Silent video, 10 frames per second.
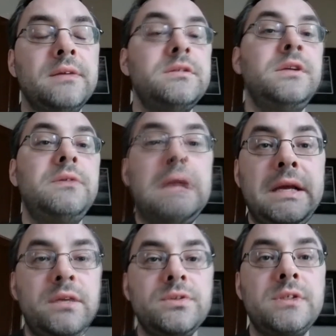So you
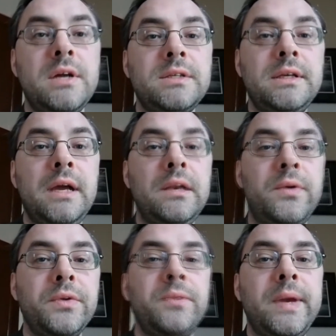click your starting
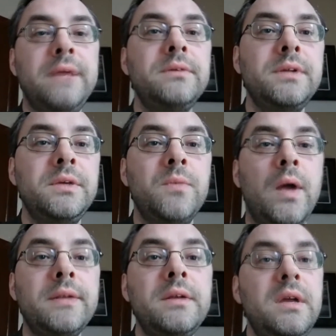colour on the wheel that you
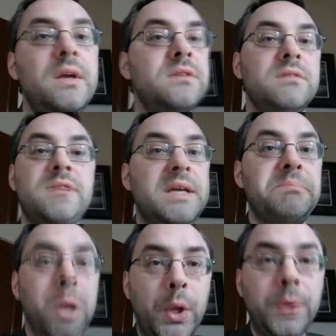want, so say
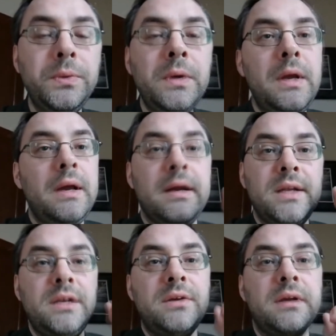blue, and
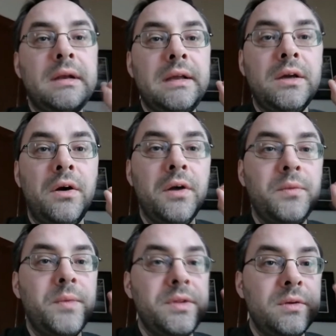then you can click
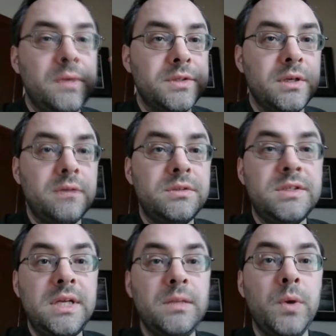on whether you want to
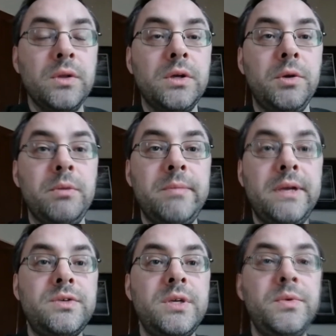see what the
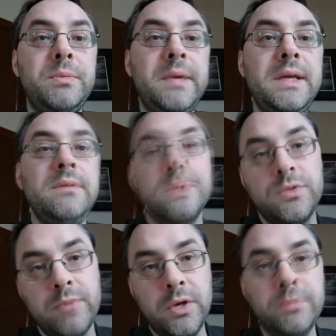complementary would be, which would be